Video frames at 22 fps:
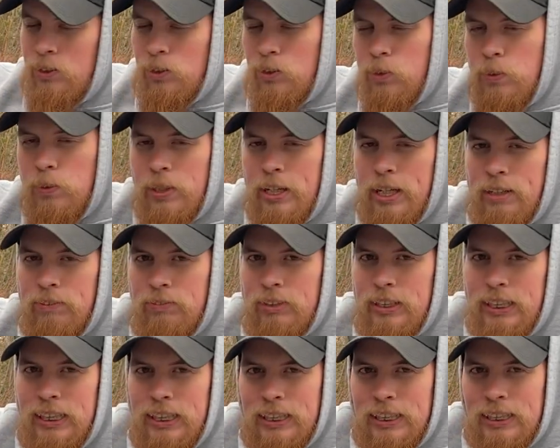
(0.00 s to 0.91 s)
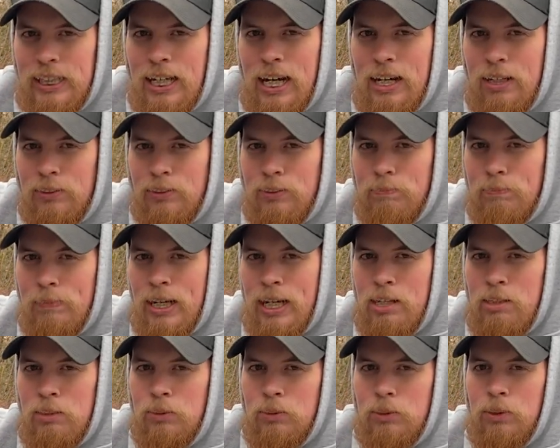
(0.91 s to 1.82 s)
do have 10,000
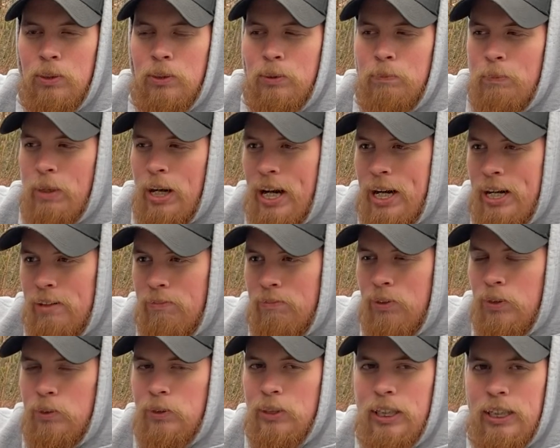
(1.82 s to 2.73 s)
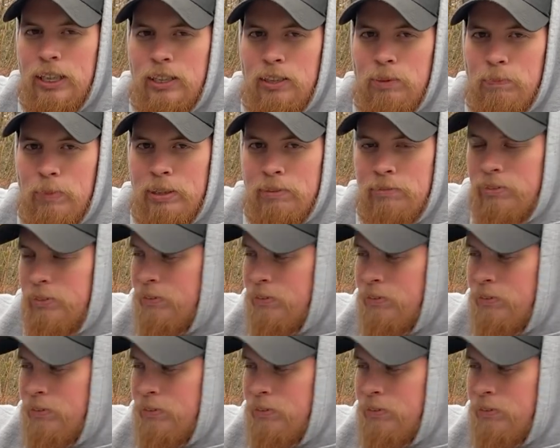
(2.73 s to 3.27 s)
miles on them. I have rotated them every